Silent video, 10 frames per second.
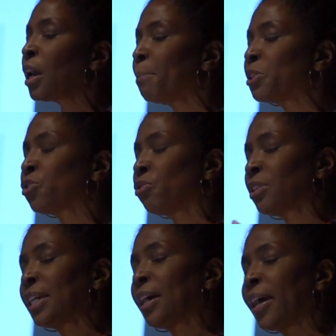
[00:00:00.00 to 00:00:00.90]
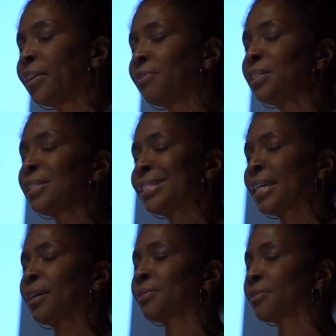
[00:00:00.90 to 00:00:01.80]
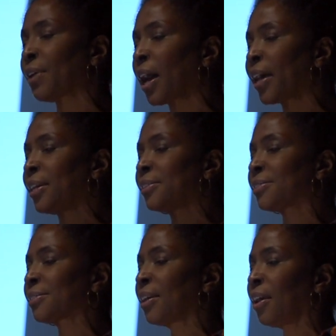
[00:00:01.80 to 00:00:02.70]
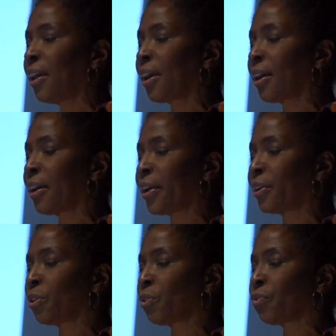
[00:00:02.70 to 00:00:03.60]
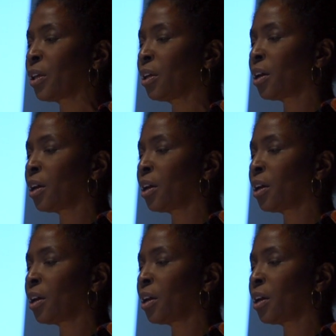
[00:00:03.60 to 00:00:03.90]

but certainly kind of the details of ice and kind of